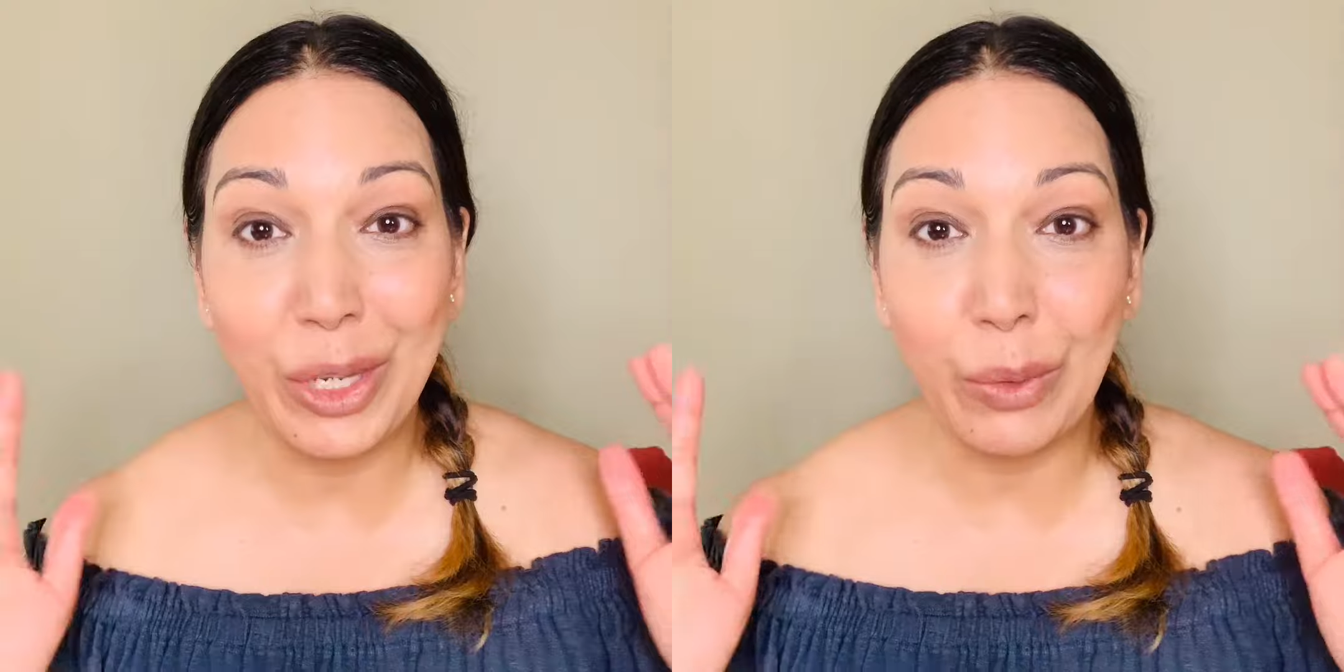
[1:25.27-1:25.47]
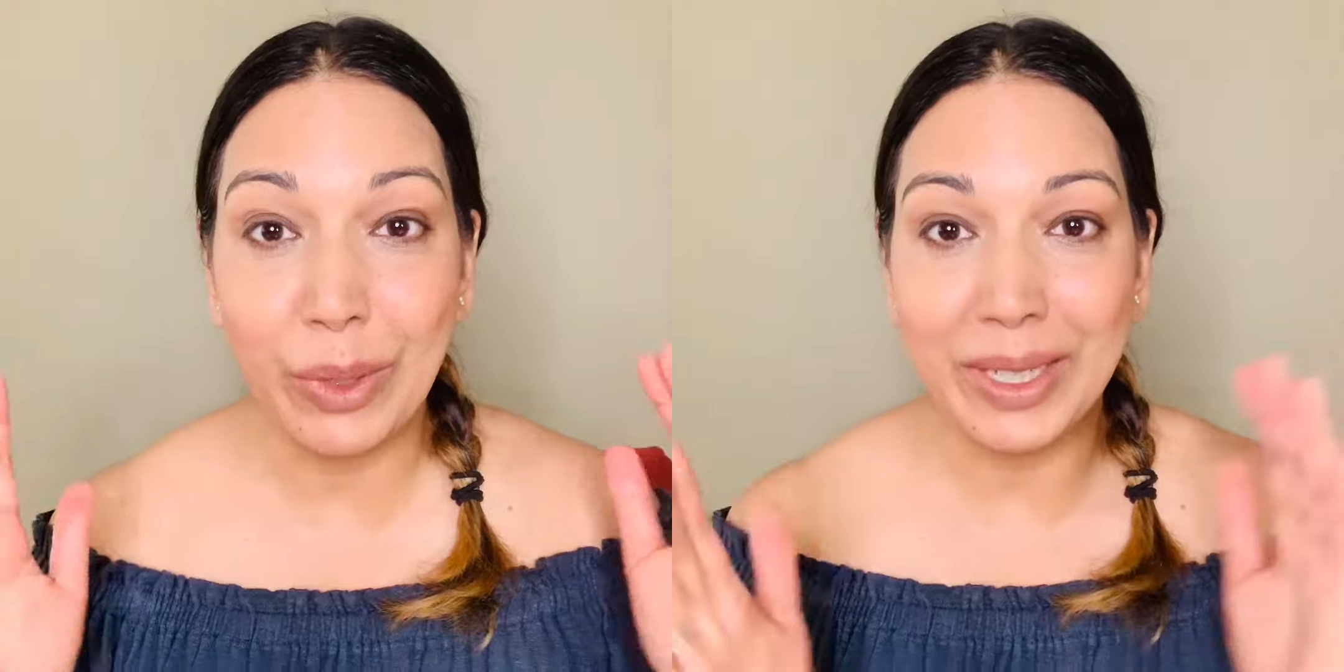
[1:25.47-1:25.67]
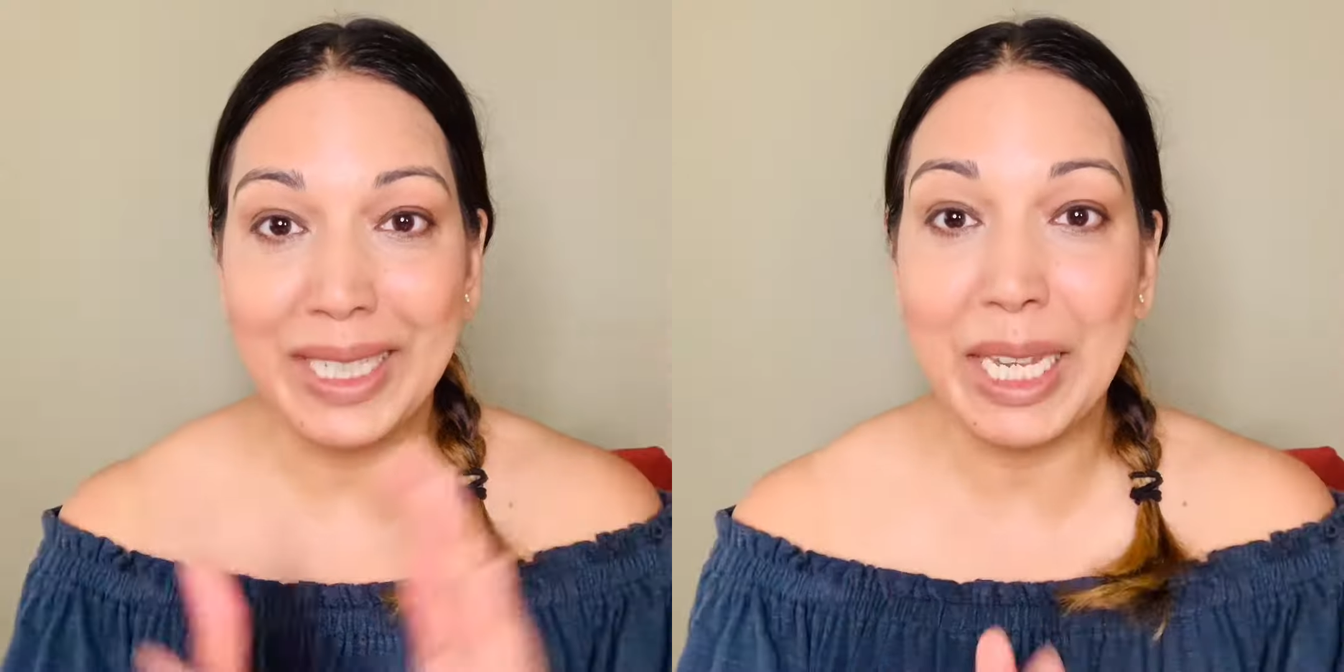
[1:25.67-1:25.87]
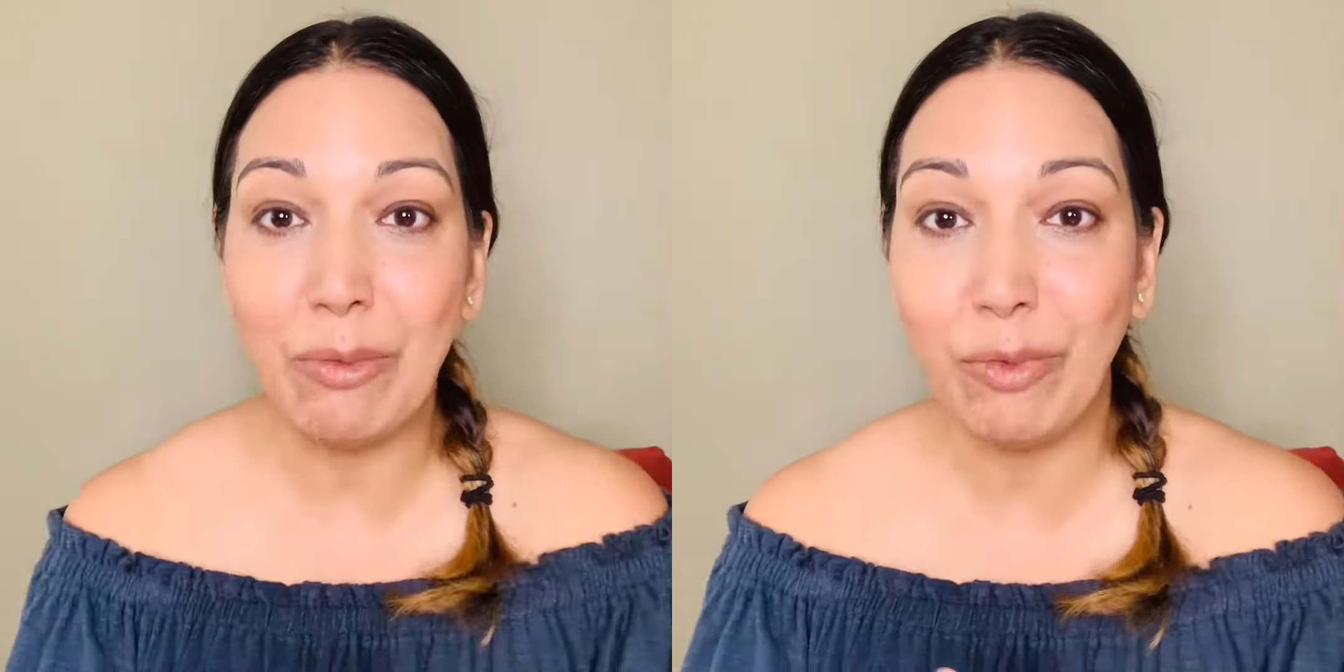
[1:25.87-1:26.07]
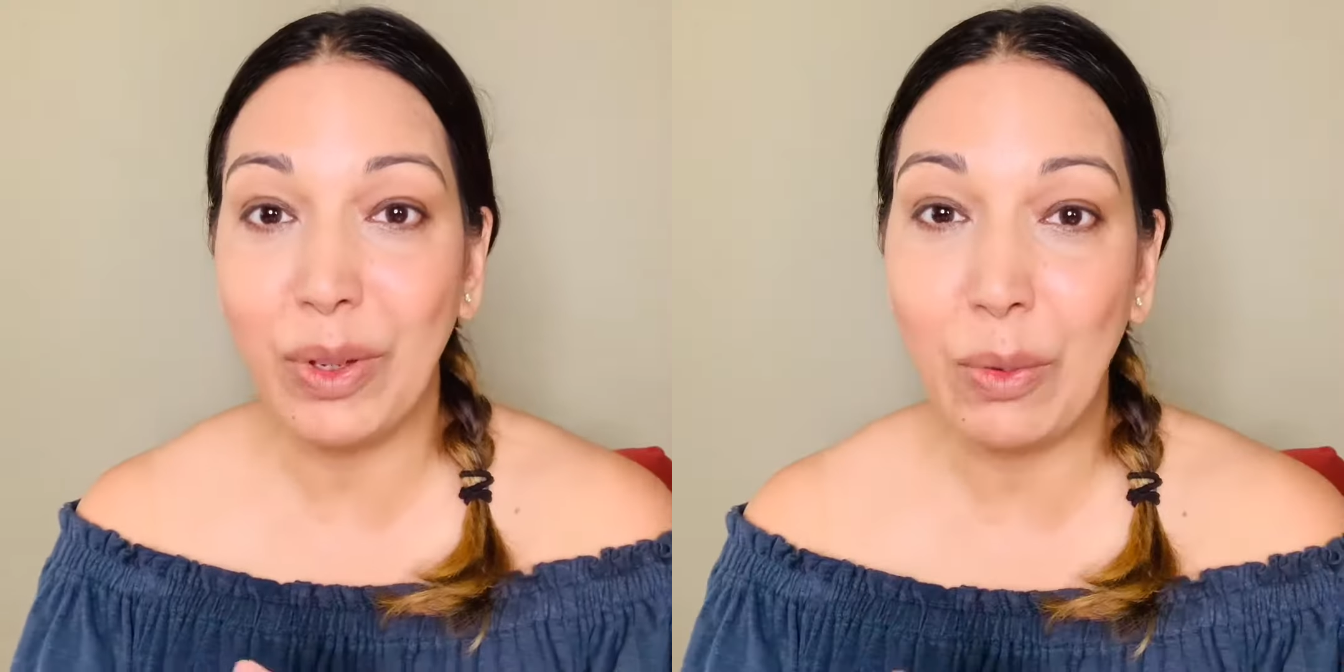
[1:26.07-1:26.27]
your
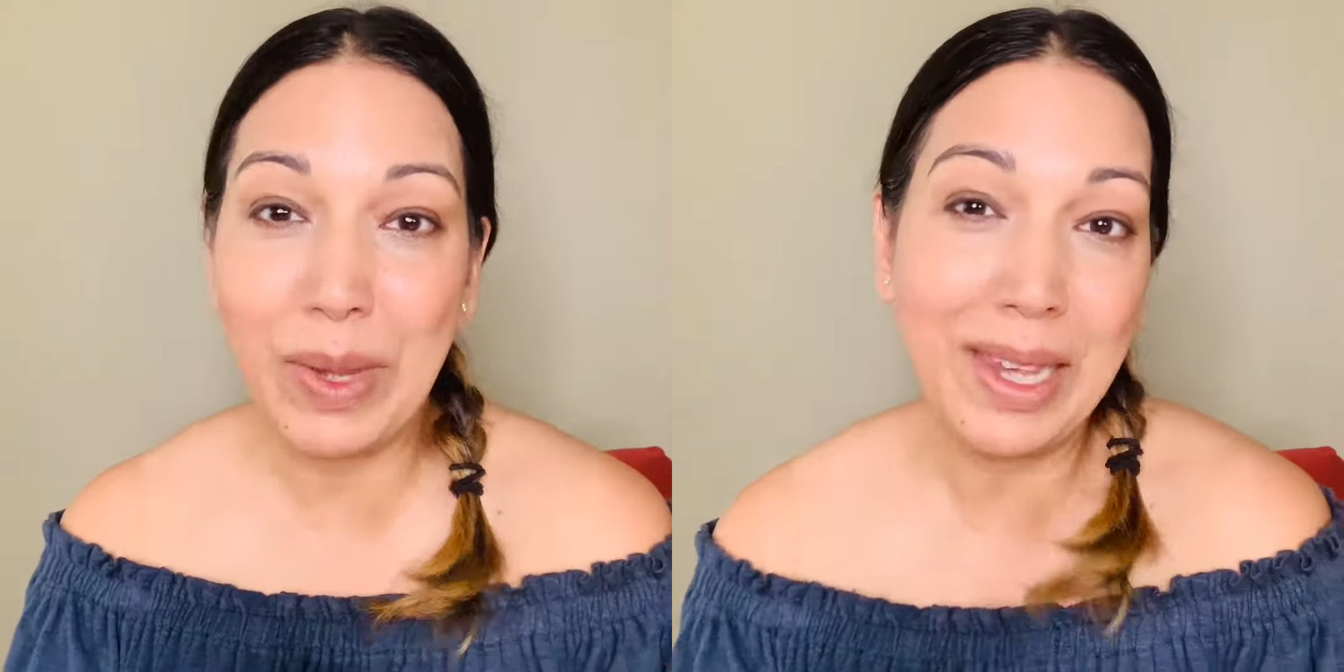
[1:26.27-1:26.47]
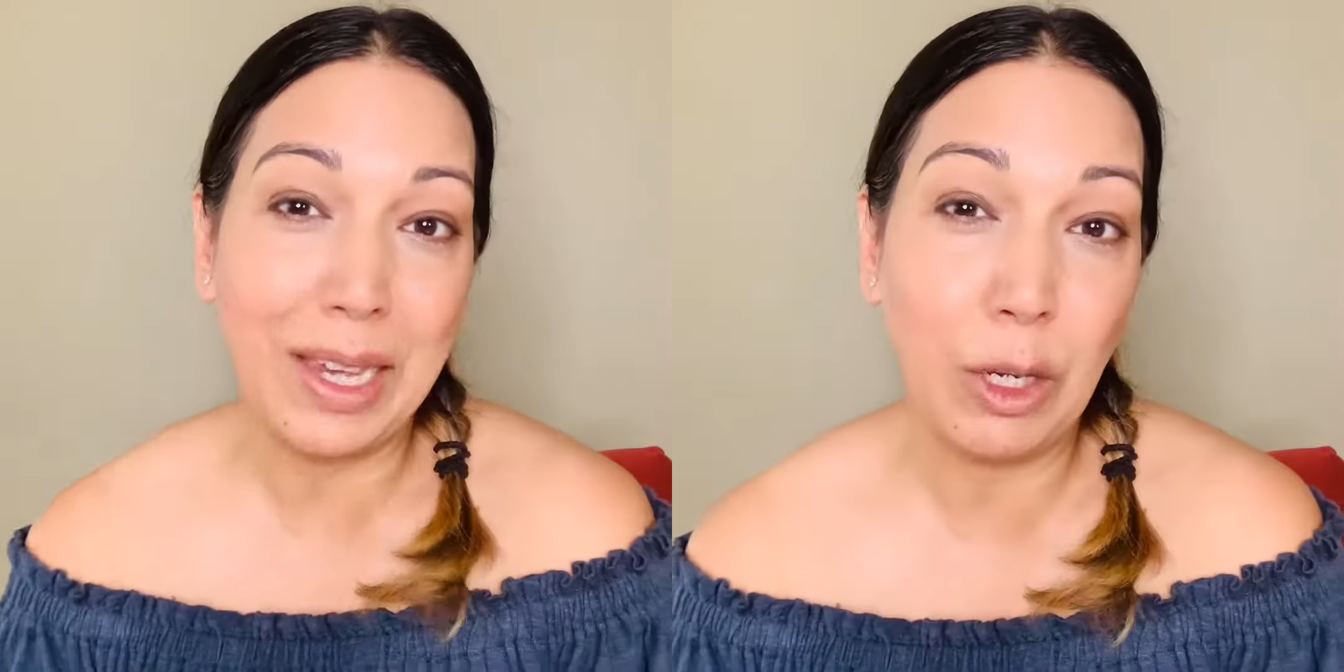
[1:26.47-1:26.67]
tip for the week.